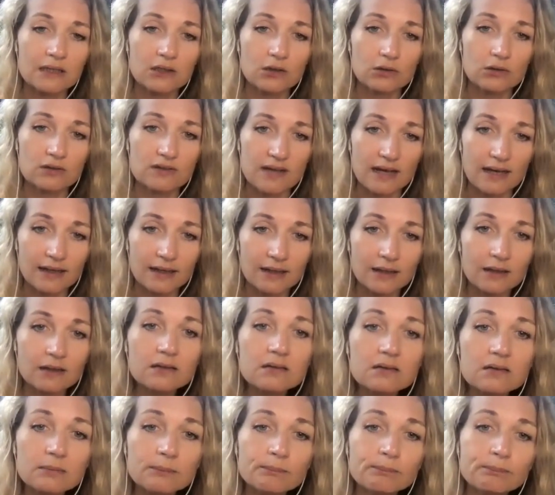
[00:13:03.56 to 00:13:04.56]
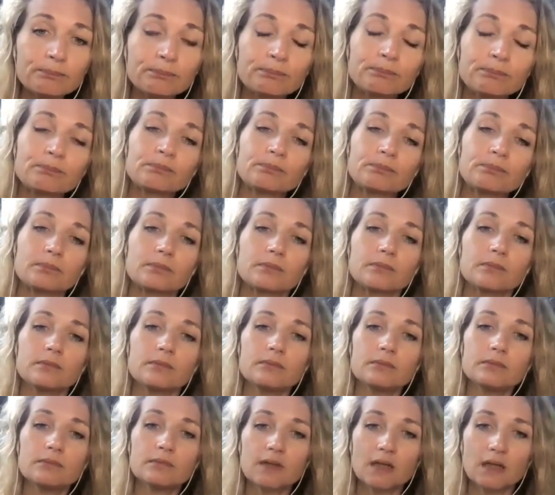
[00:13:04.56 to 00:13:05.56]
your diet.
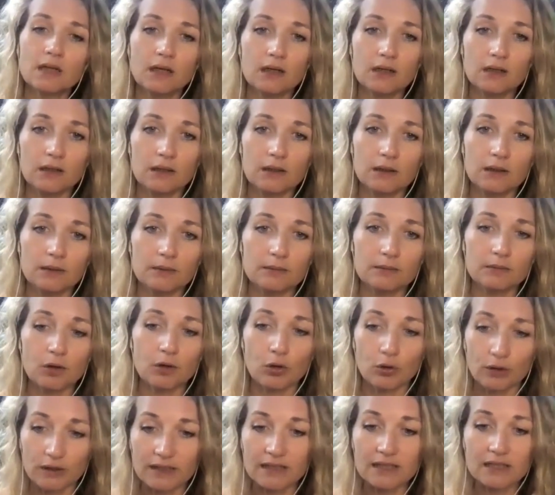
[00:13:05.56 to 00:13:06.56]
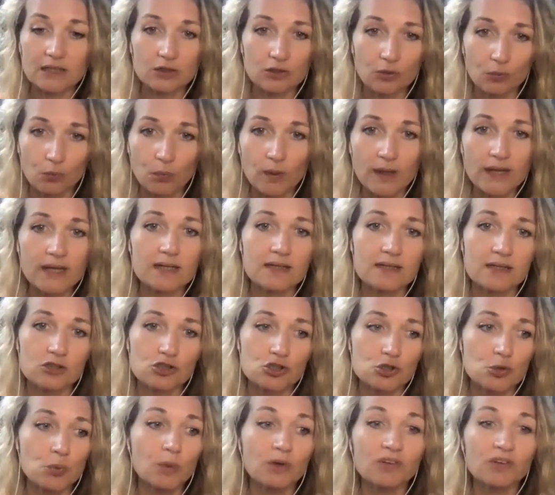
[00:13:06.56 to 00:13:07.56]
Or in the way that
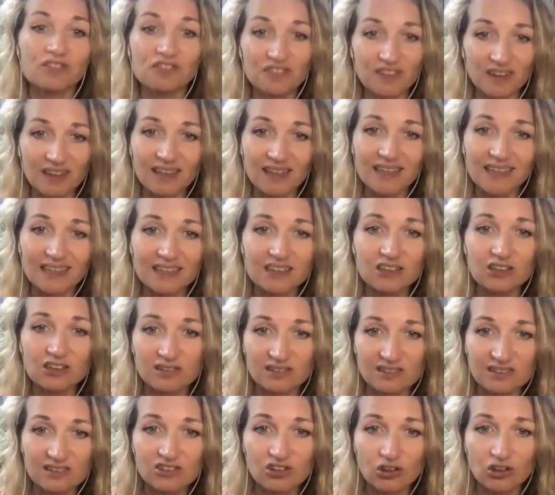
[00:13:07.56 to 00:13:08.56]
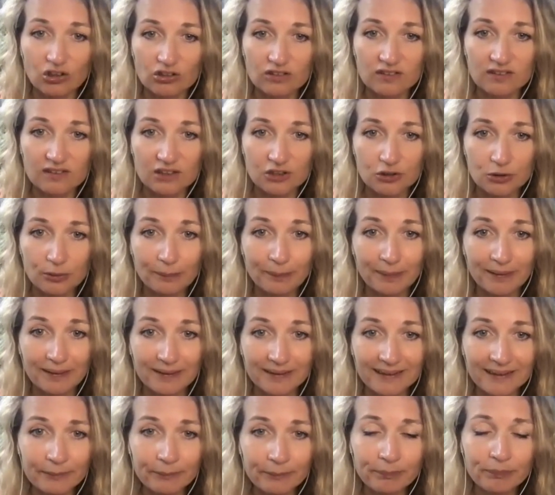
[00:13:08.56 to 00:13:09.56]
you were feeling the detox in your
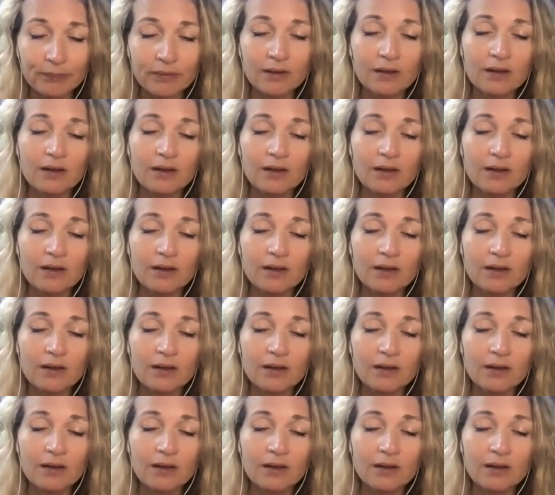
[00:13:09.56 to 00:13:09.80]
body.